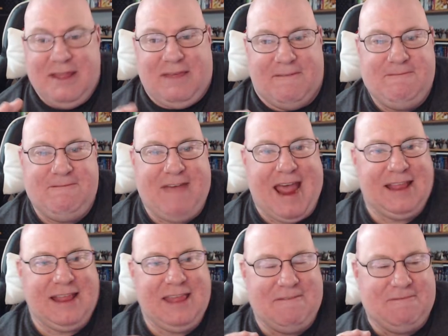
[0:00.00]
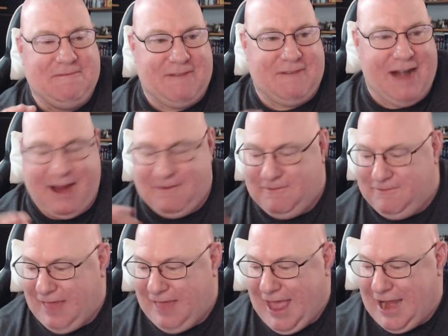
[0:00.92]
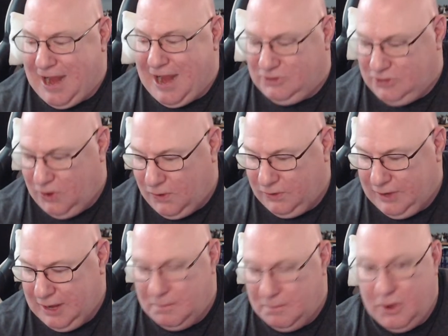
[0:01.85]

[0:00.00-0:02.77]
fact that Frank flat out told him,